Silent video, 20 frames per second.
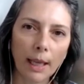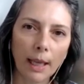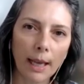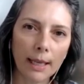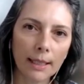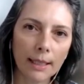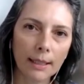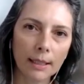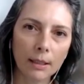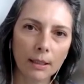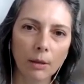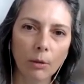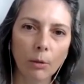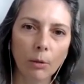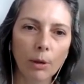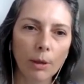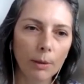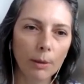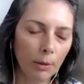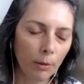test
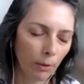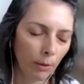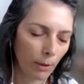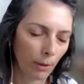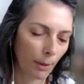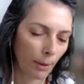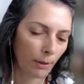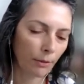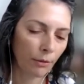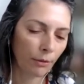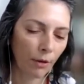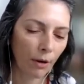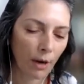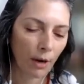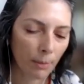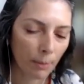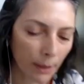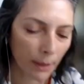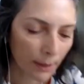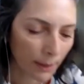we
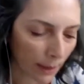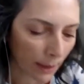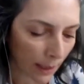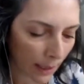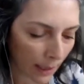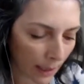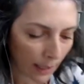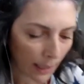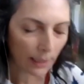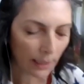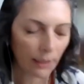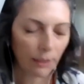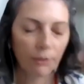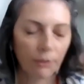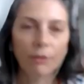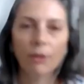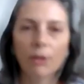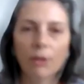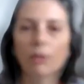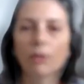performed in the
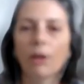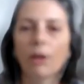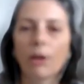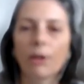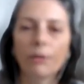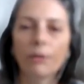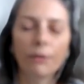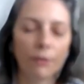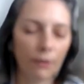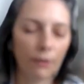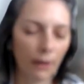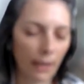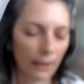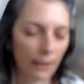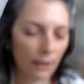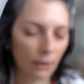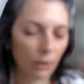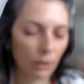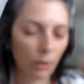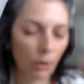Voronoi
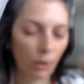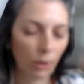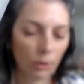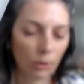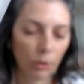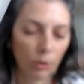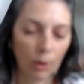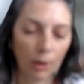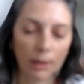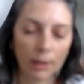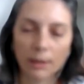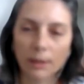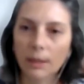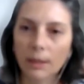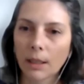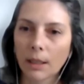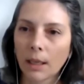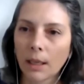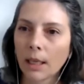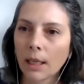flat joint.
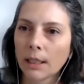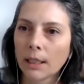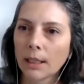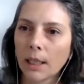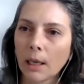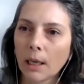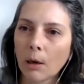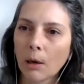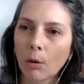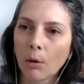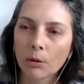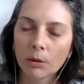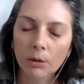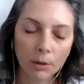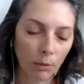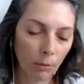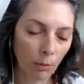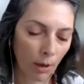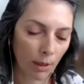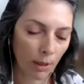The load
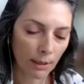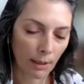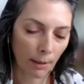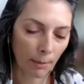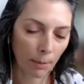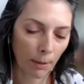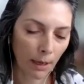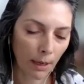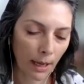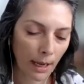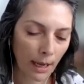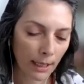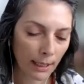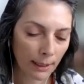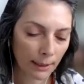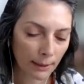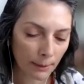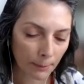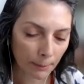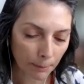was
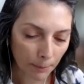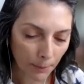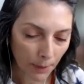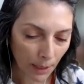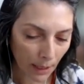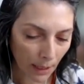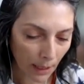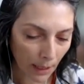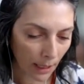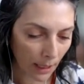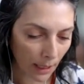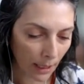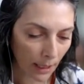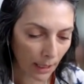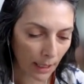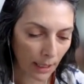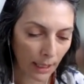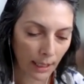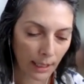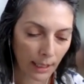applied
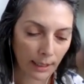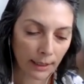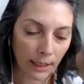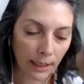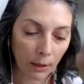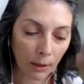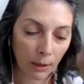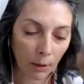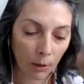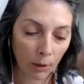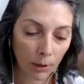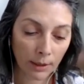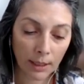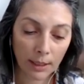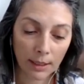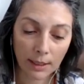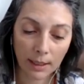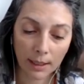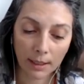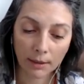in
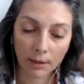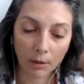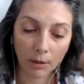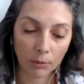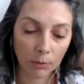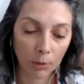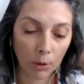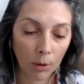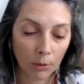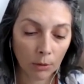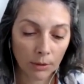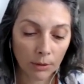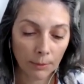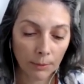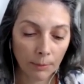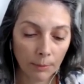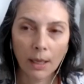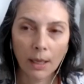the central node